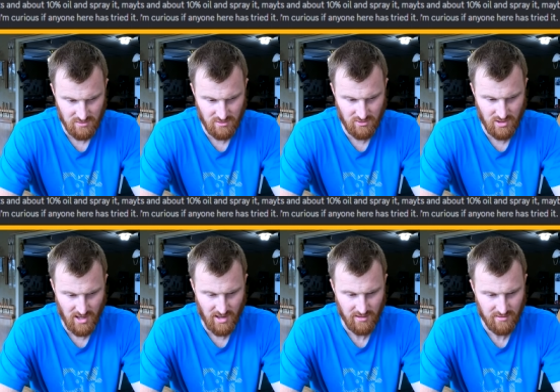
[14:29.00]

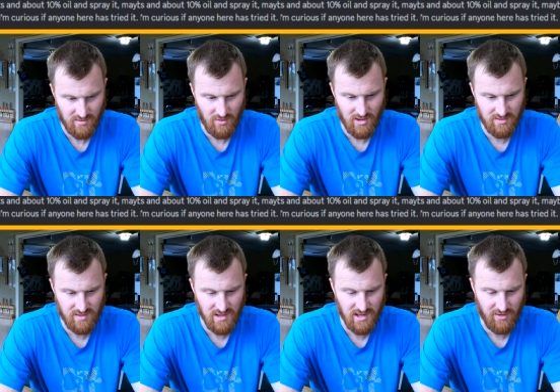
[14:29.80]
Okay, so I
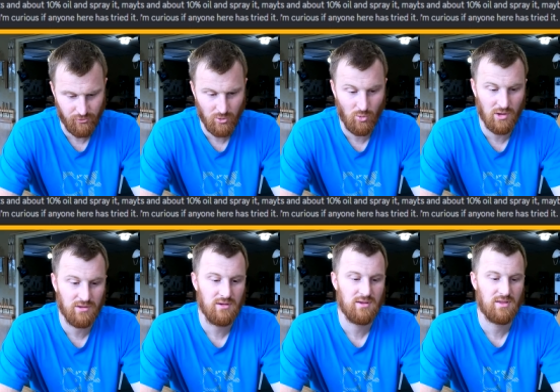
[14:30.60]
think
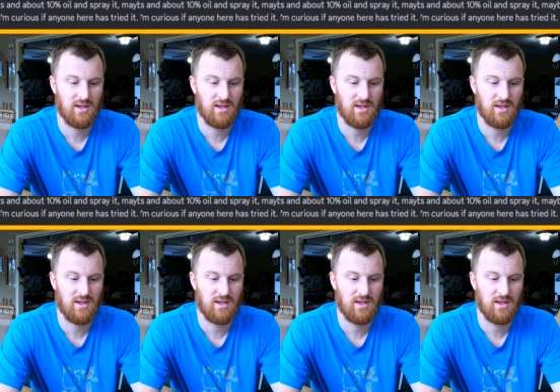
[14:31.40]
everyone